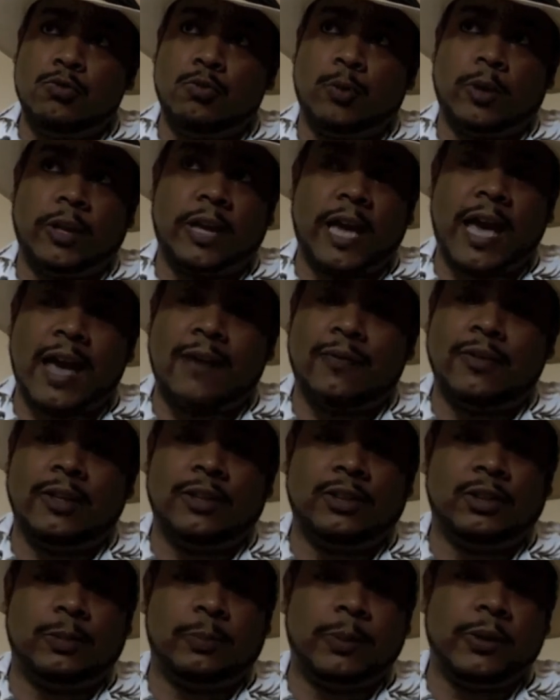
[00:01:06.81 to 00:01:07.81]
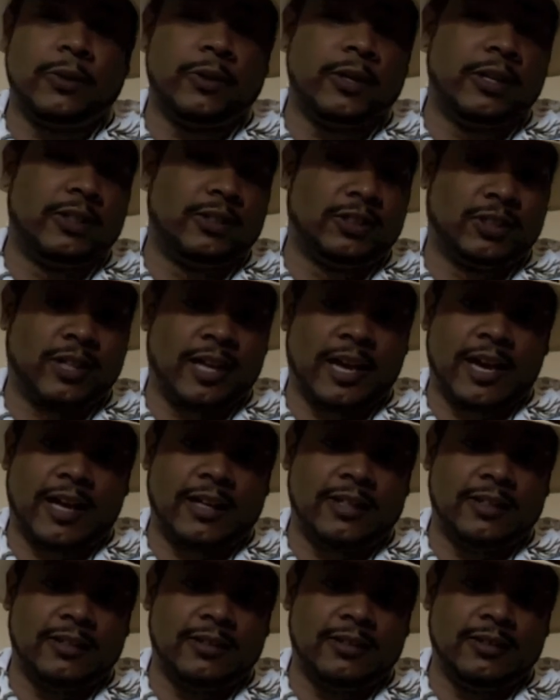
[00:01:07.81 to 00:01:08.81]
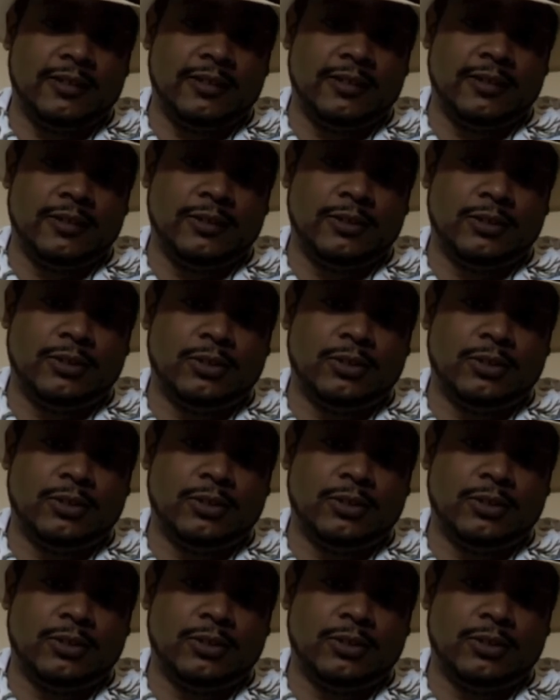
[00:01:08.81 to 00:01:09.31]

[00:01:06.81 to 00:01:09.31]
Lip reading: really haven't experienced that.